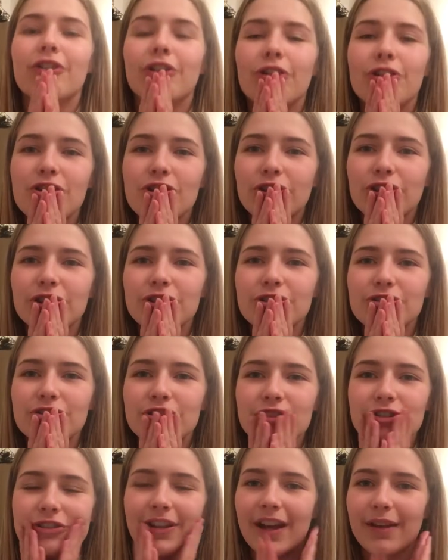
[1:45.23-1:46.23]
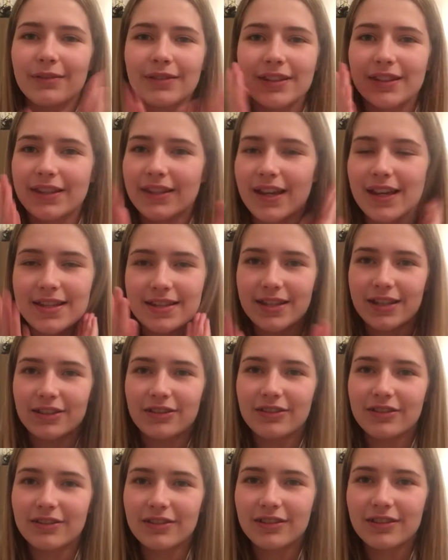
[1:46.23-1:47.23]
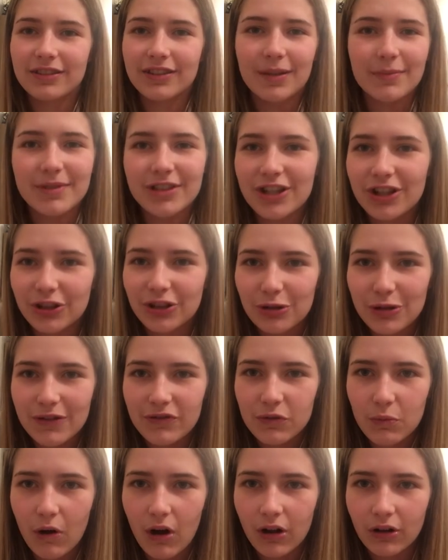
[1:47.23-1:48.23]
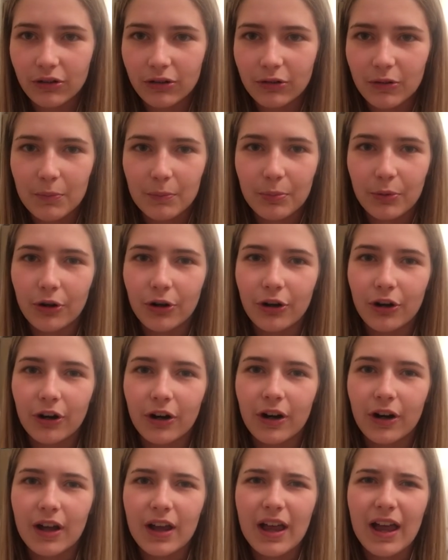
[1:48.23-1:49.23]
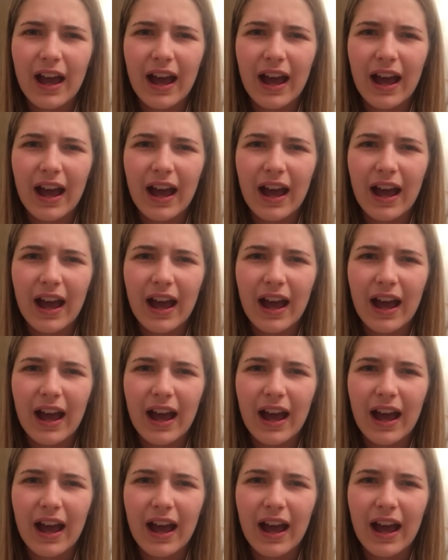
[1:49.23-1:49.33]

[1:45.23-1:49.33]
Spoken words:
Conclusion, I'm guessing, I mean, you can do it if you want, but